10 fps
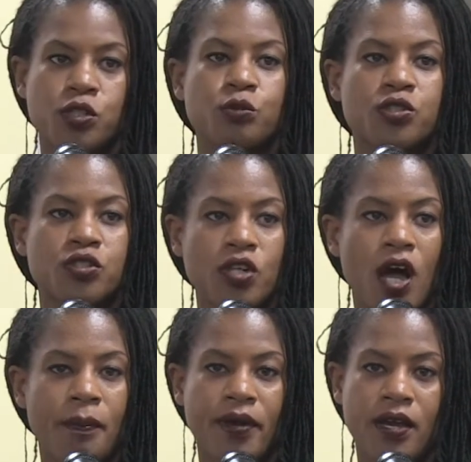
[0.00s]
to
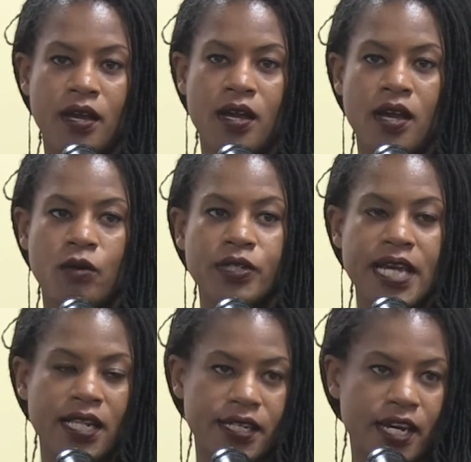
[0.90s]
stop
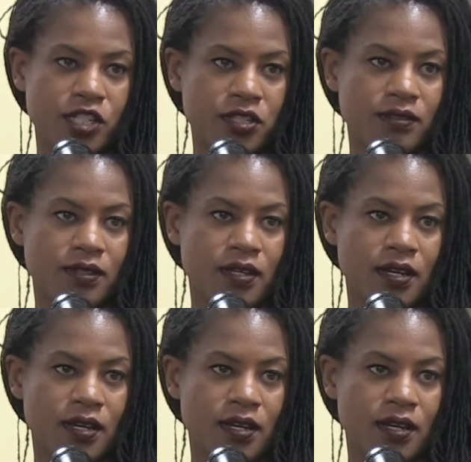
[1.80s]
retaliation.